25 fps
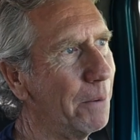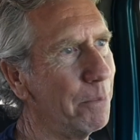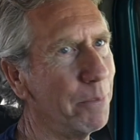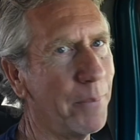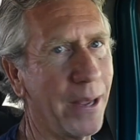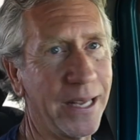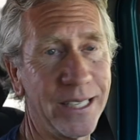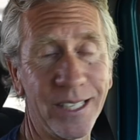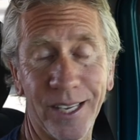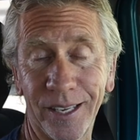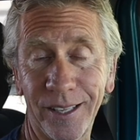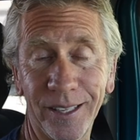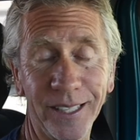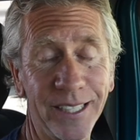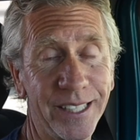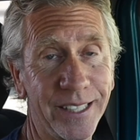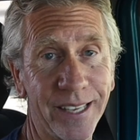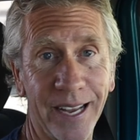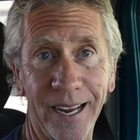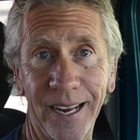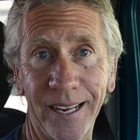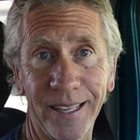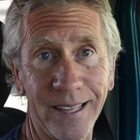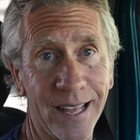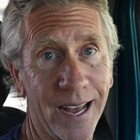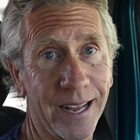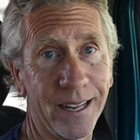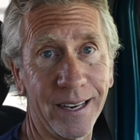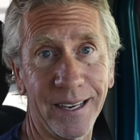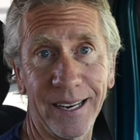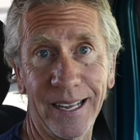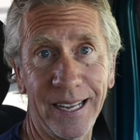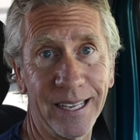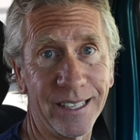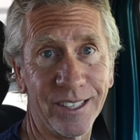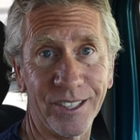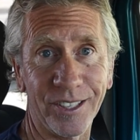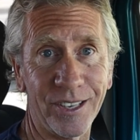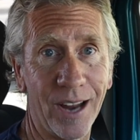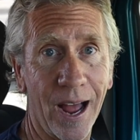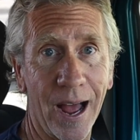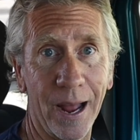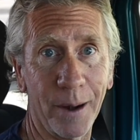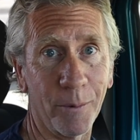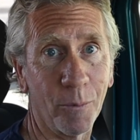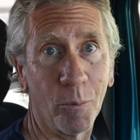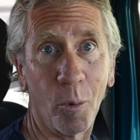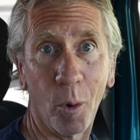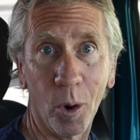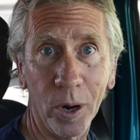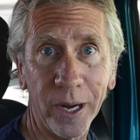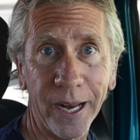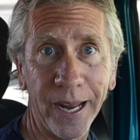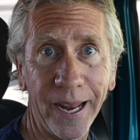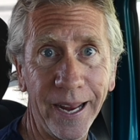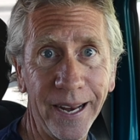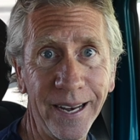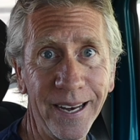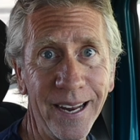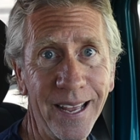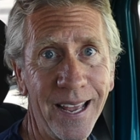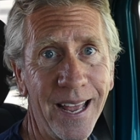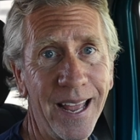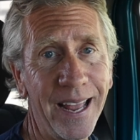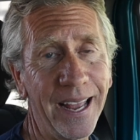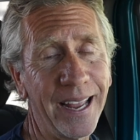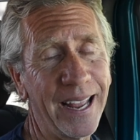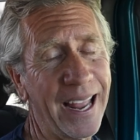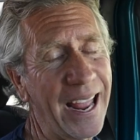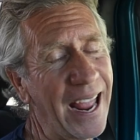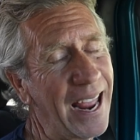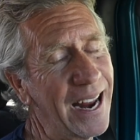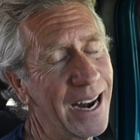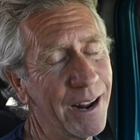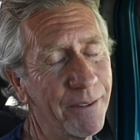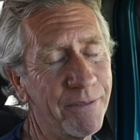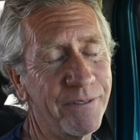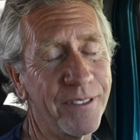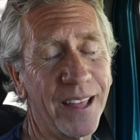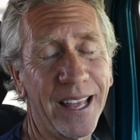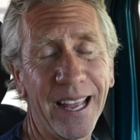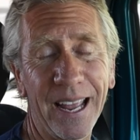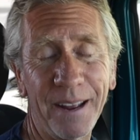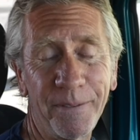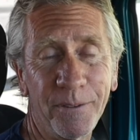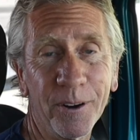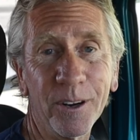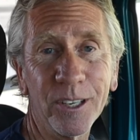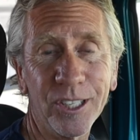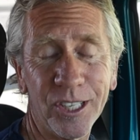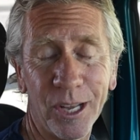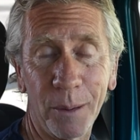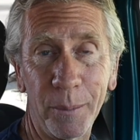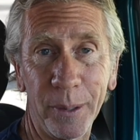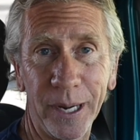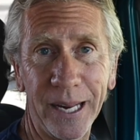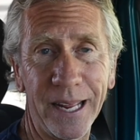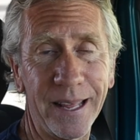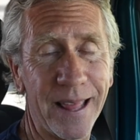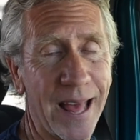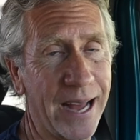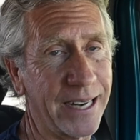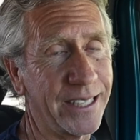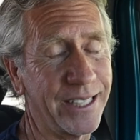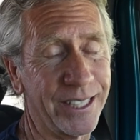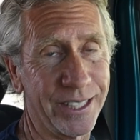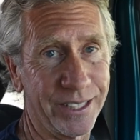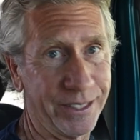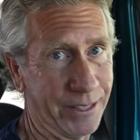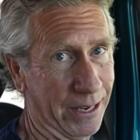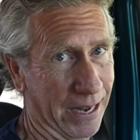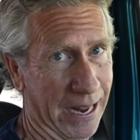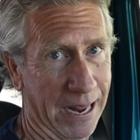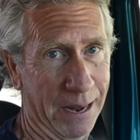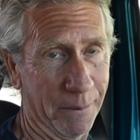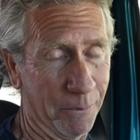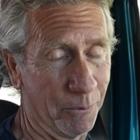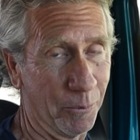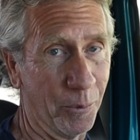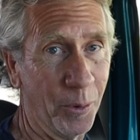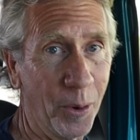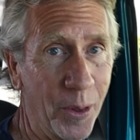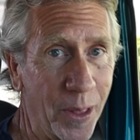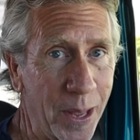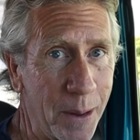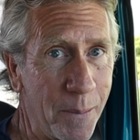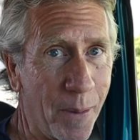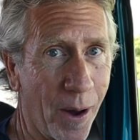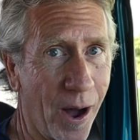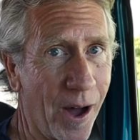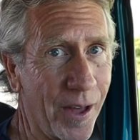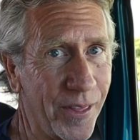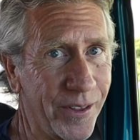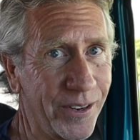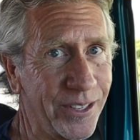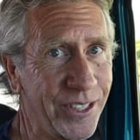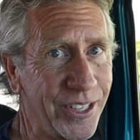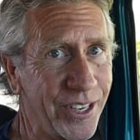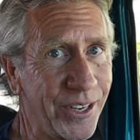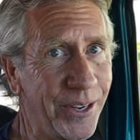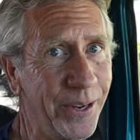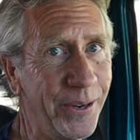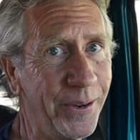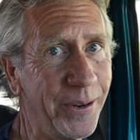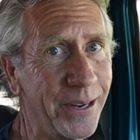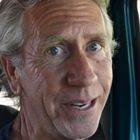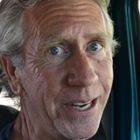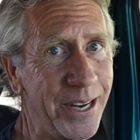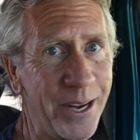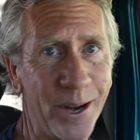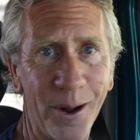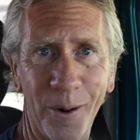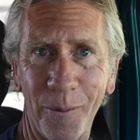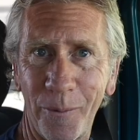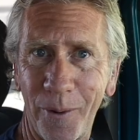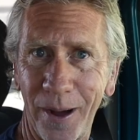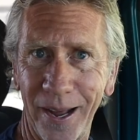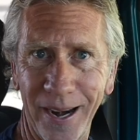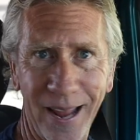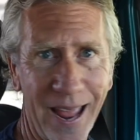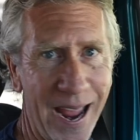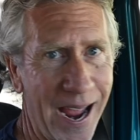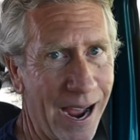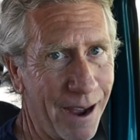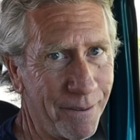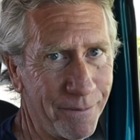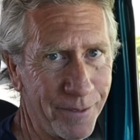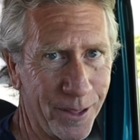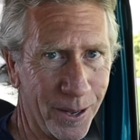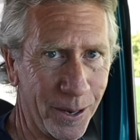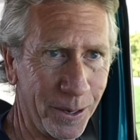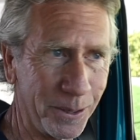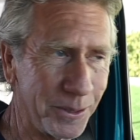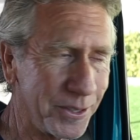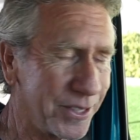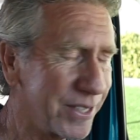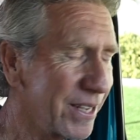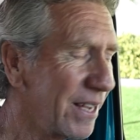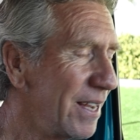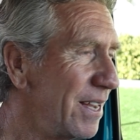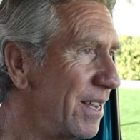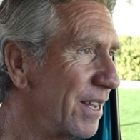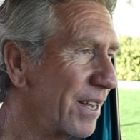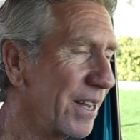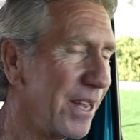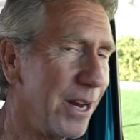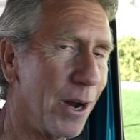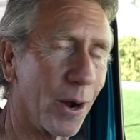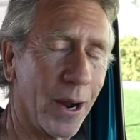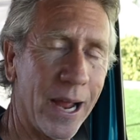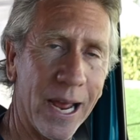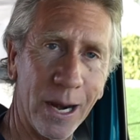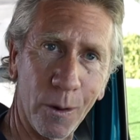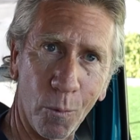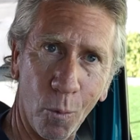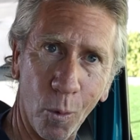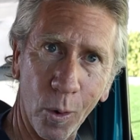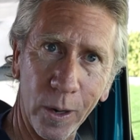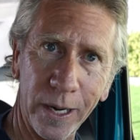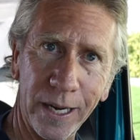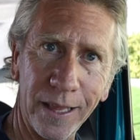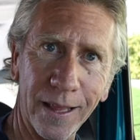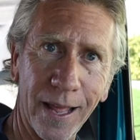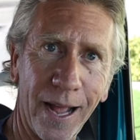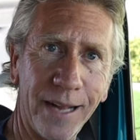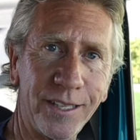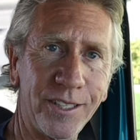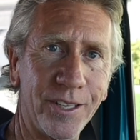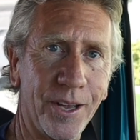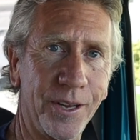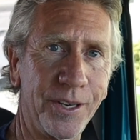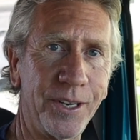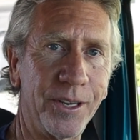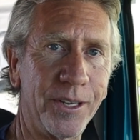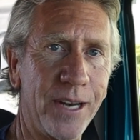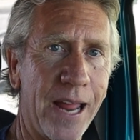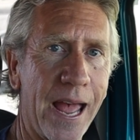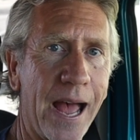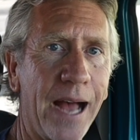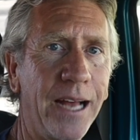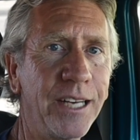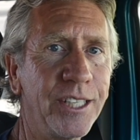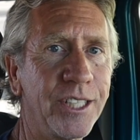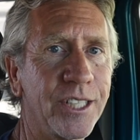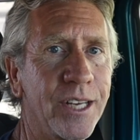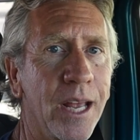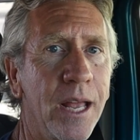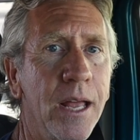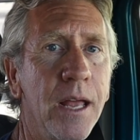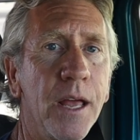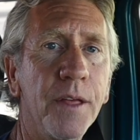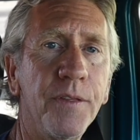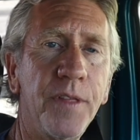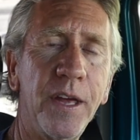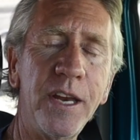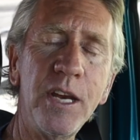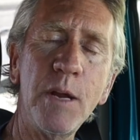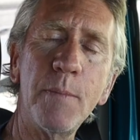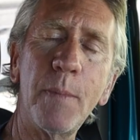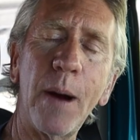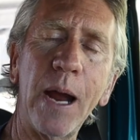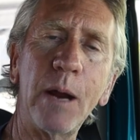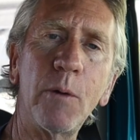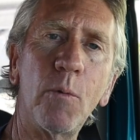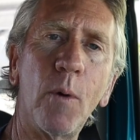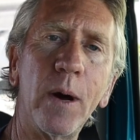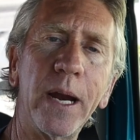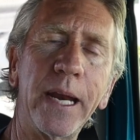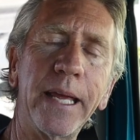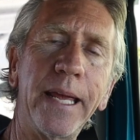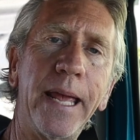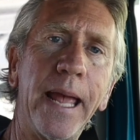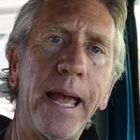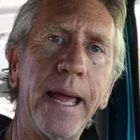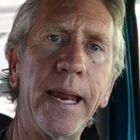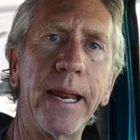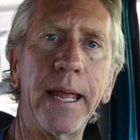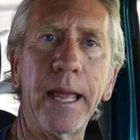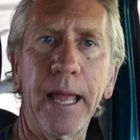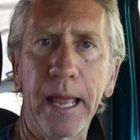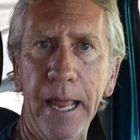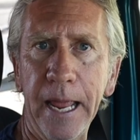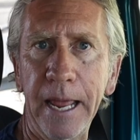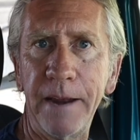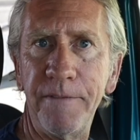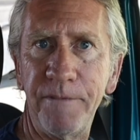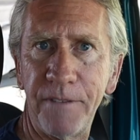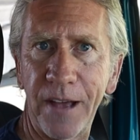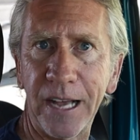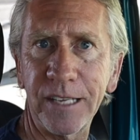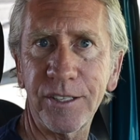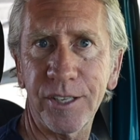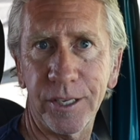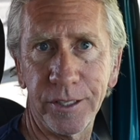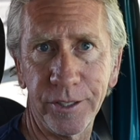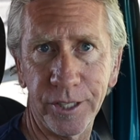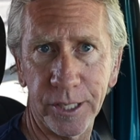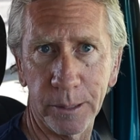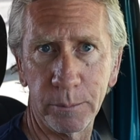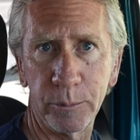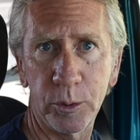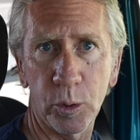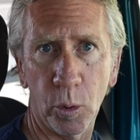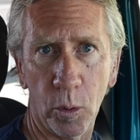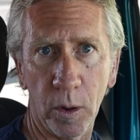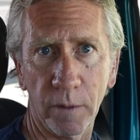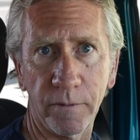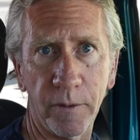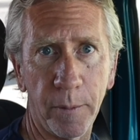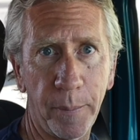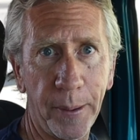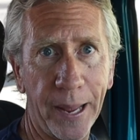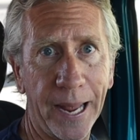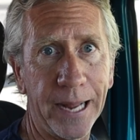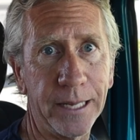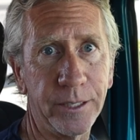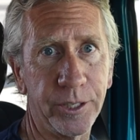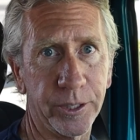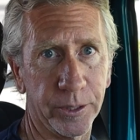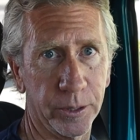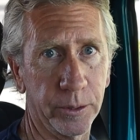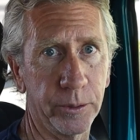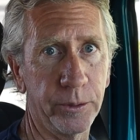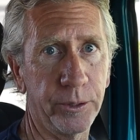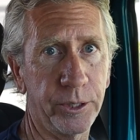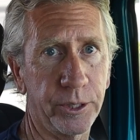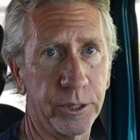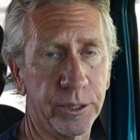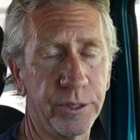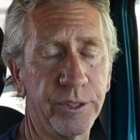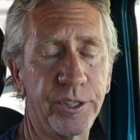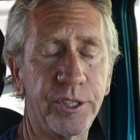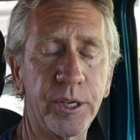basically saying that it's not working, and if you're somebody that it really bothers you and you don't want to have those kind of warning lights on your dash, then you might want to invest in some sort of a paid solution.